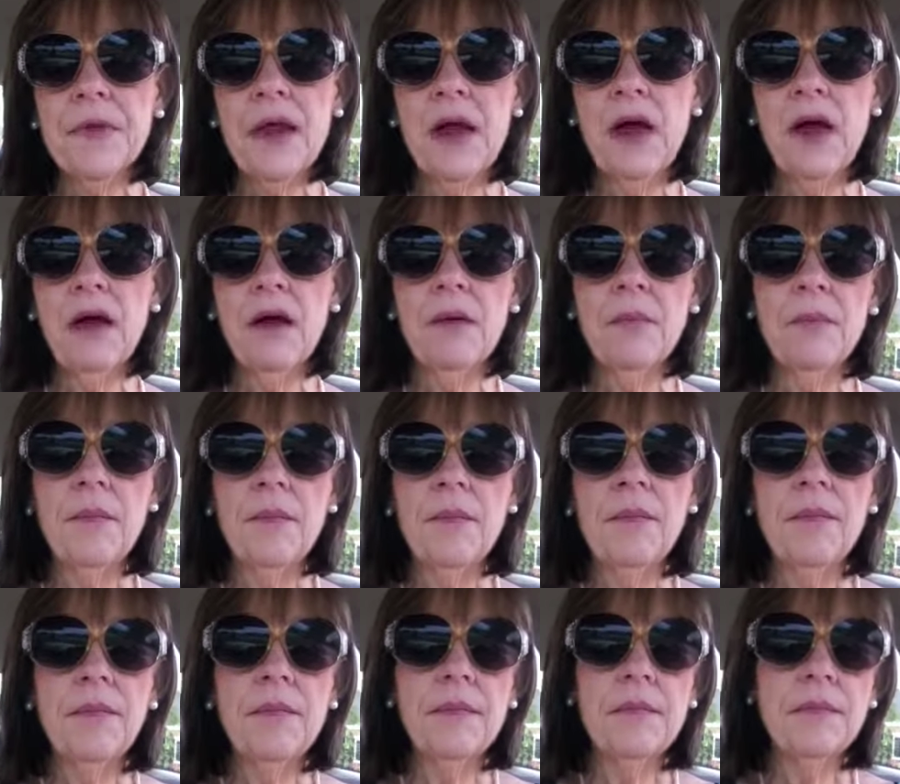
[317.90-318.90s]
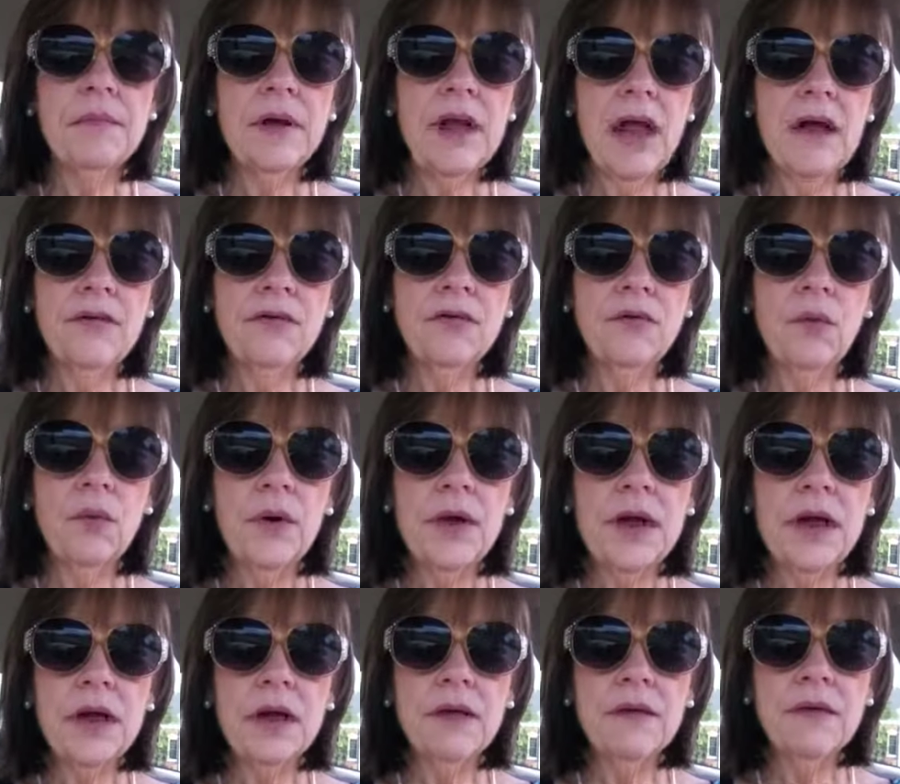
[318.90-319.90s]
um, last
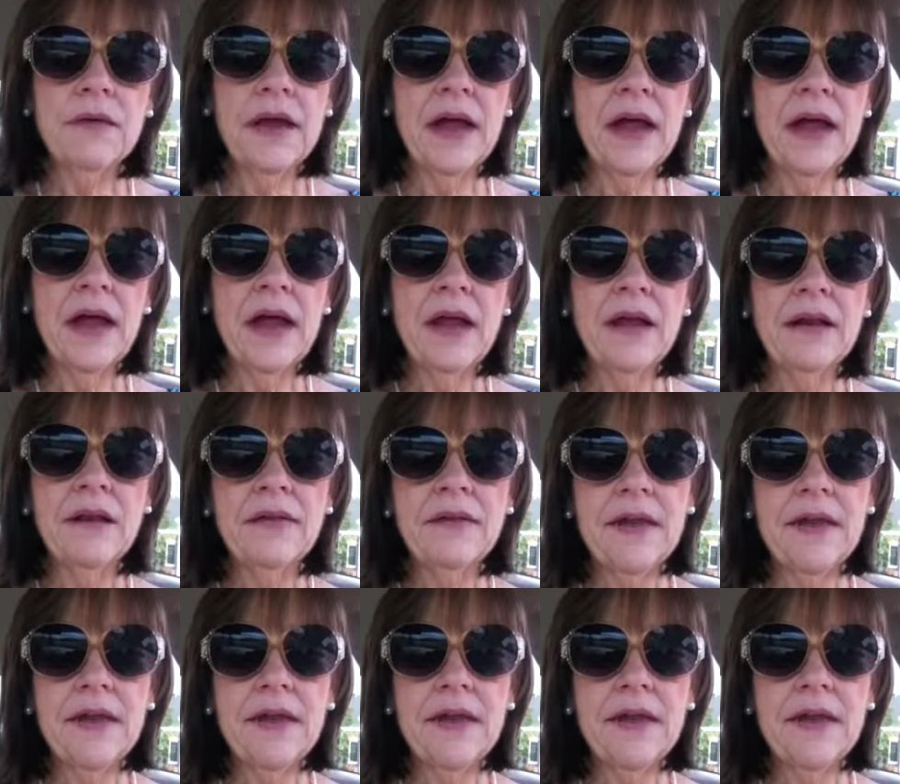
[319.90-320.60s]
week that,